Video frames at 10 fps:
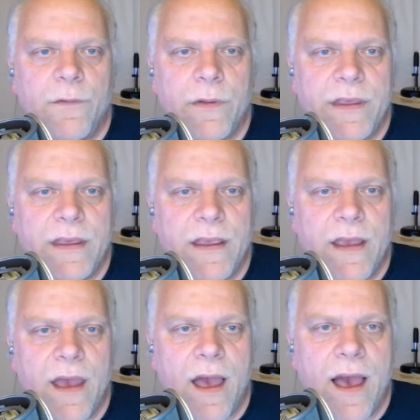for
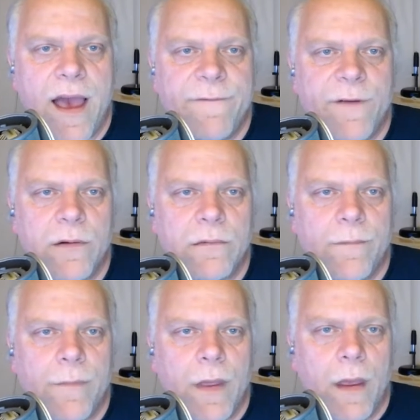the uh,
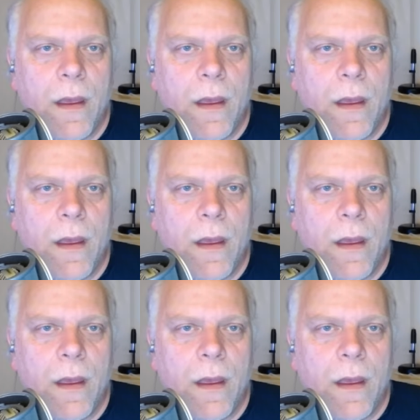iPhone.